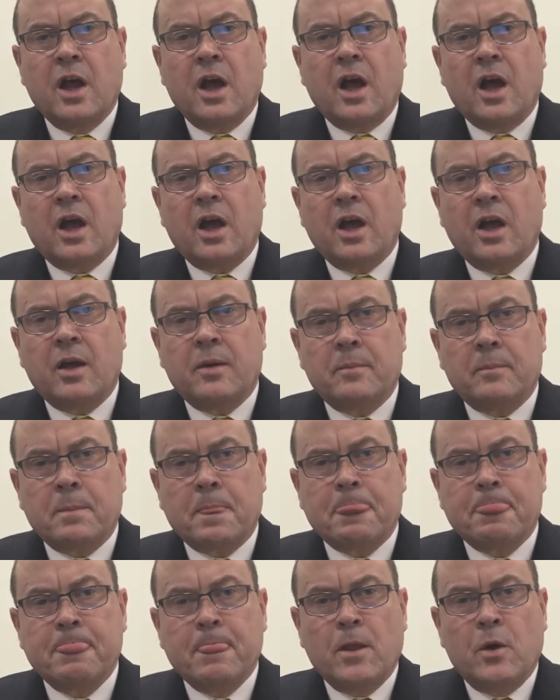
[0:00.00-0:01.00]

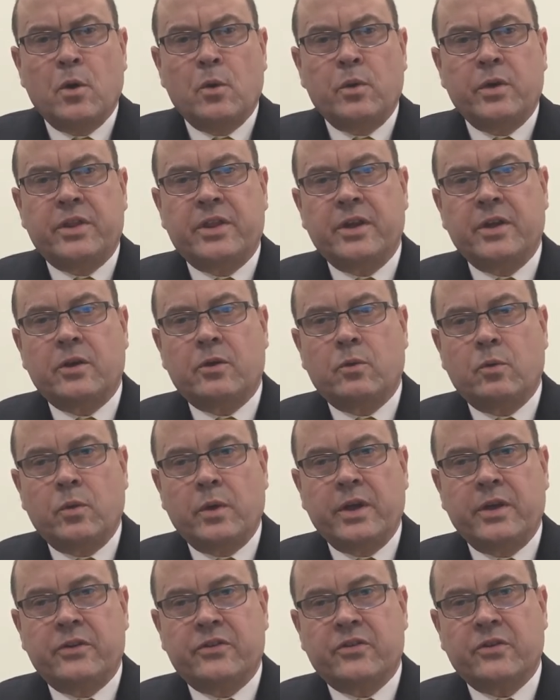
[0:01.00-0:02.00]
um, we think
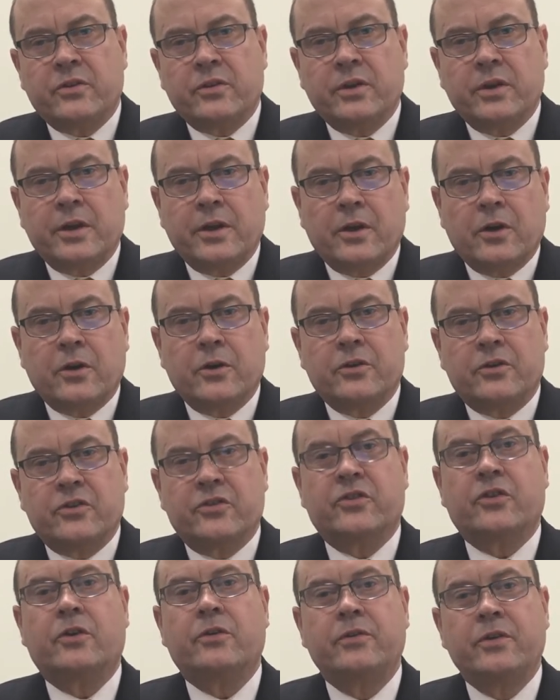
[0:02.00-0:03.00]
we certainly are
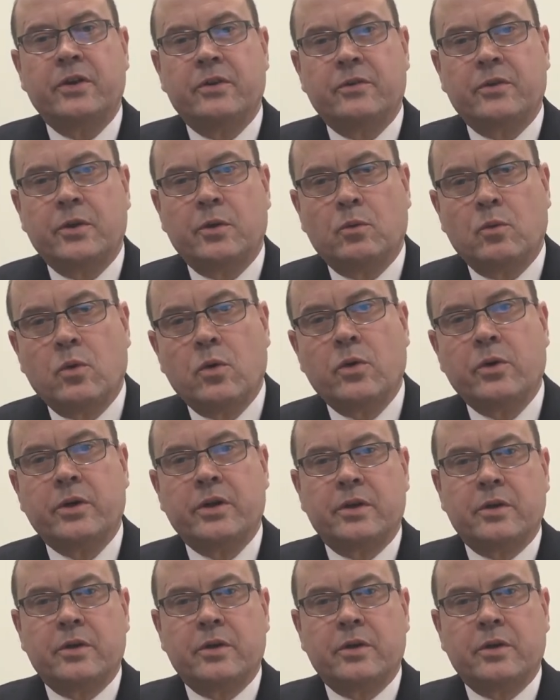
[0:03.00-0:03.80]
deserving of the award,